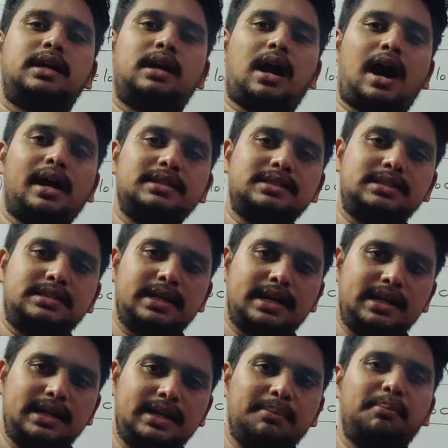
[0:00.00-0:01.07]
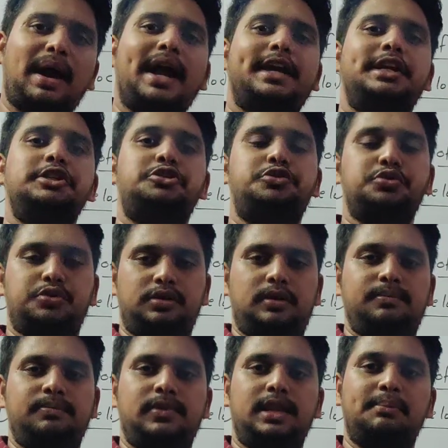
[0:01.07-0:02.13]
constant magnitude
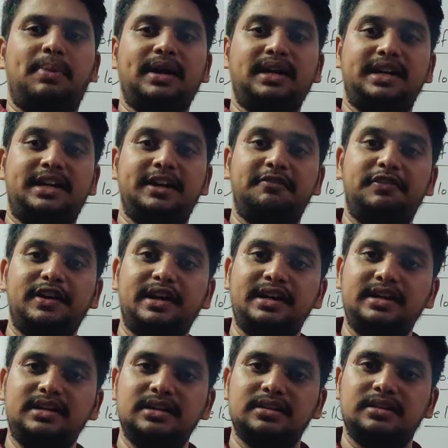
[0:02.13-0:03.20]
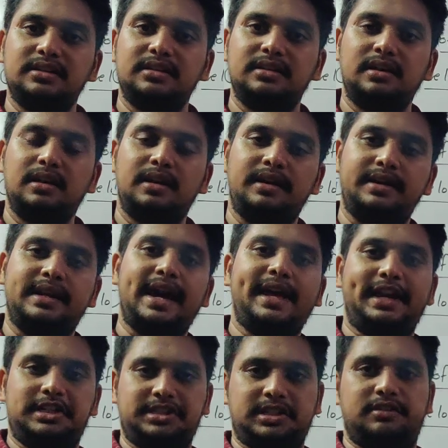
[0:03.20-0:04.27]
but a different
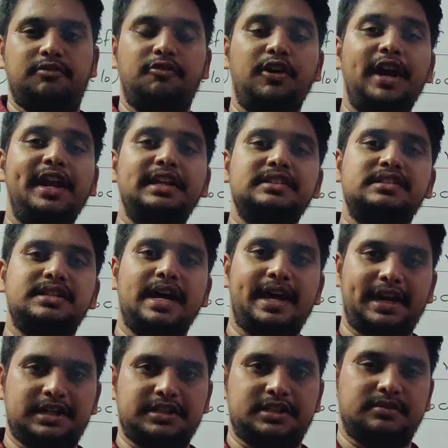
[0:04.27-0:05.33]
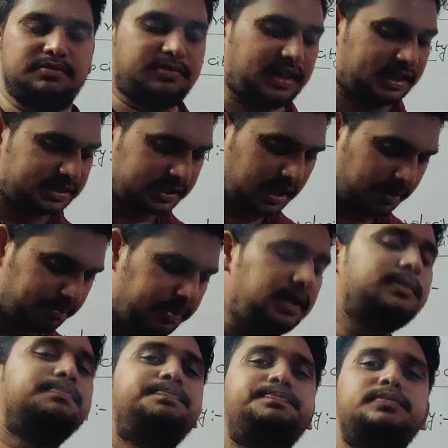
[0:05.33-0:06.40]
direction, varies direction. For example,